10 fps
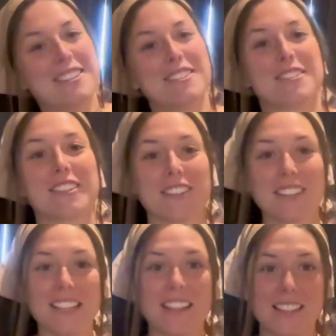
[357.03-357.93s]
So
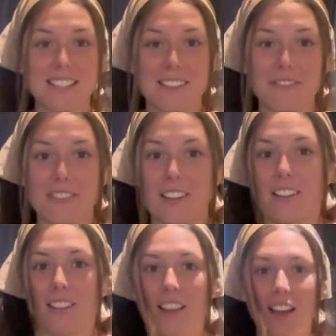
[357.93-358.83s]
clearly this can fit
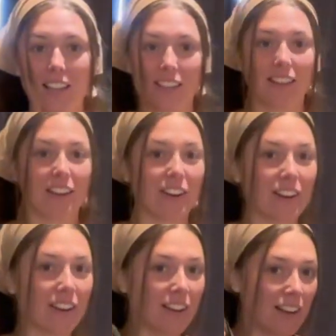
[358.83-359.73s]
a lot in
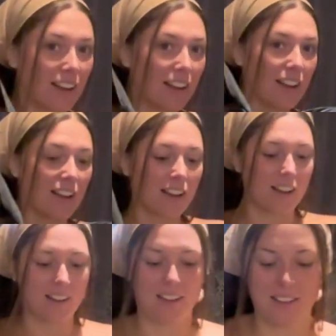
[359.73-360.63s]
there.
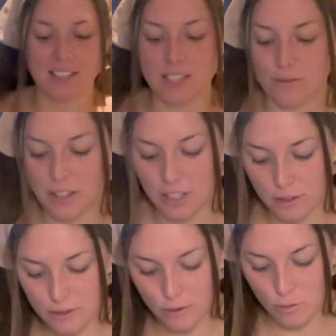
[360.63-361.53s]
This is really
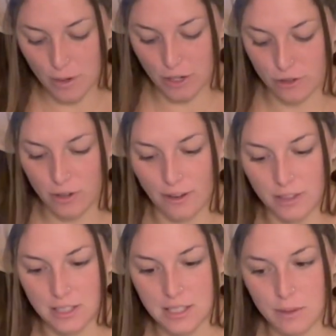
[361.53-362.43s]
useful when you're traveling